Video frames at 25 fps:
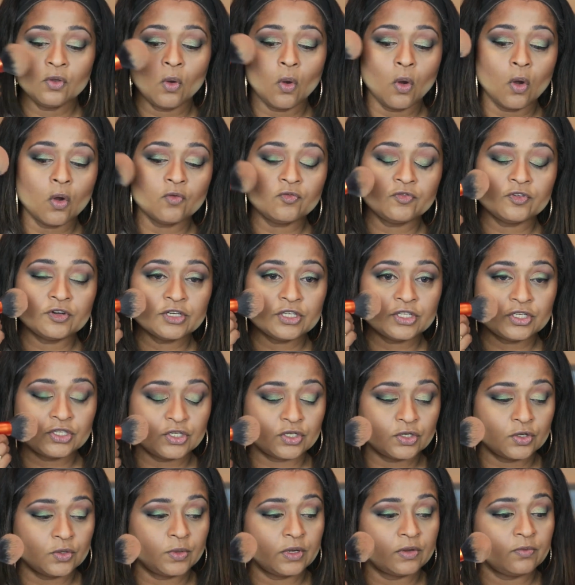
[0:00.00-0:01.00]
you
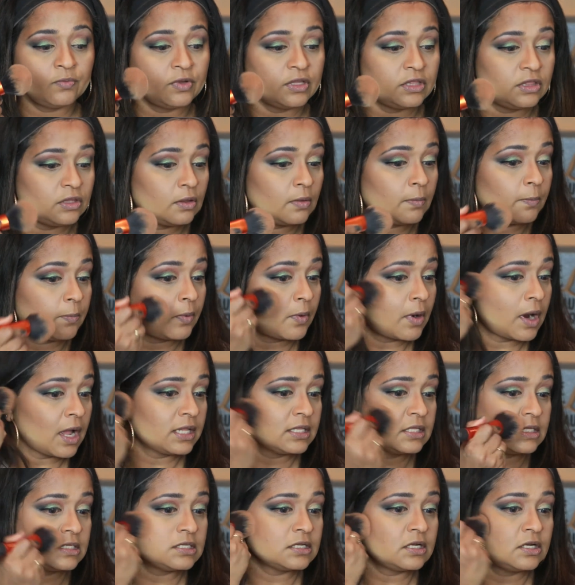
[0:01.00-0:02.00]
overdo it with your
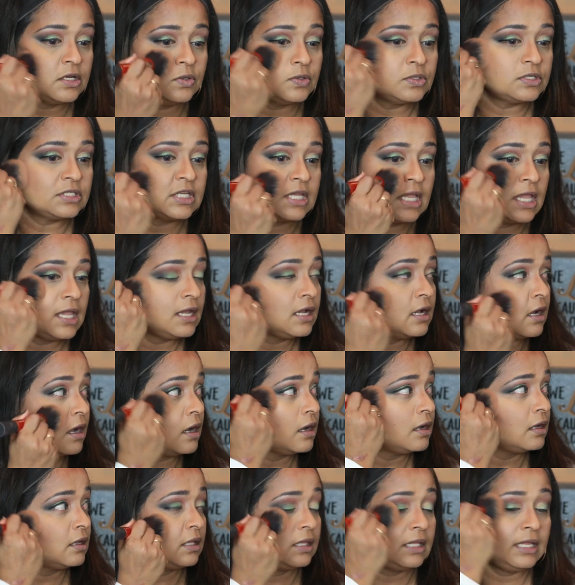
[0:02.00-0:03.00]
bronzer, you take
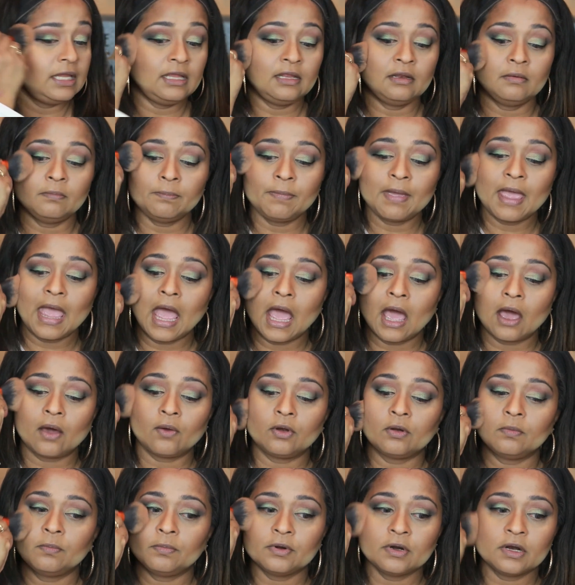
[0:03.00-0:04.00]
a clean
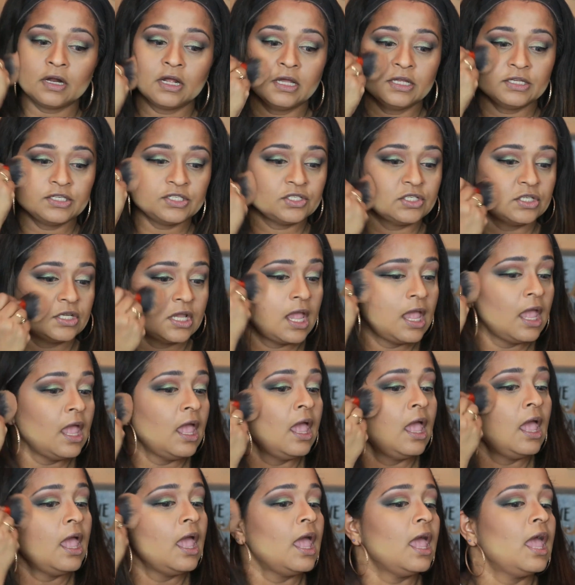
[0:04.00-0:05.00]
powder brush
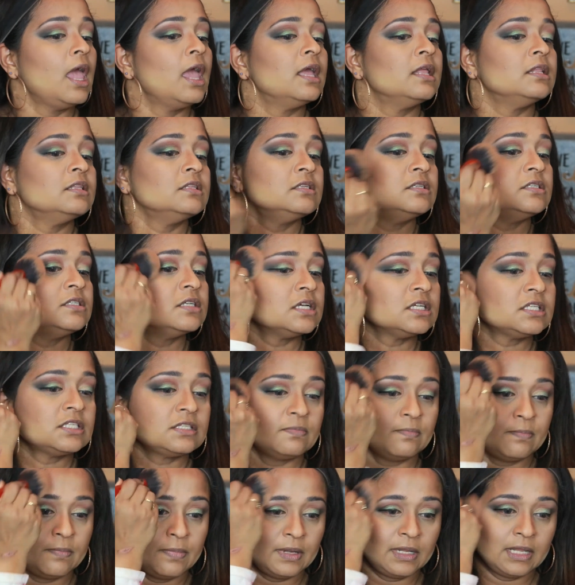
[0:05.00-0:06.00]
and
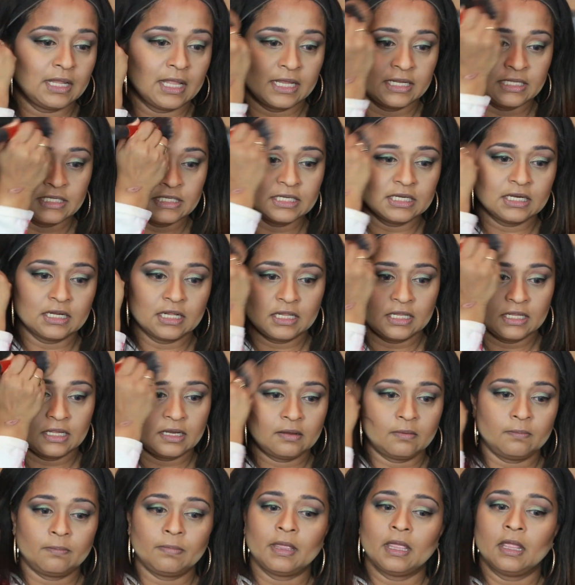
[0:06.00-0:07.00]
just blend it a
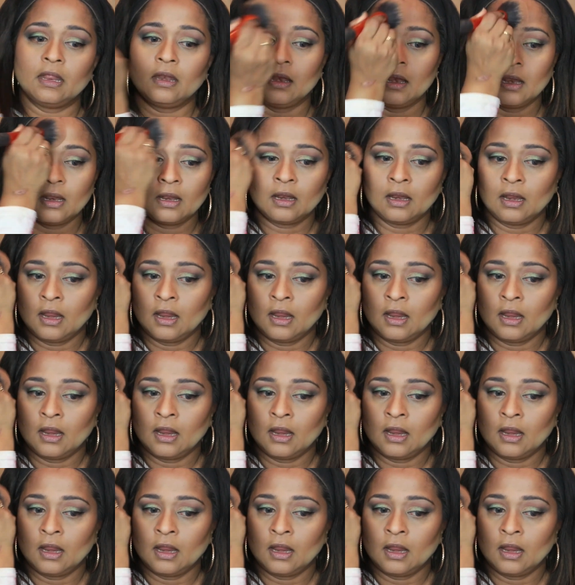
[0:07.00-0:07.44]
little bit.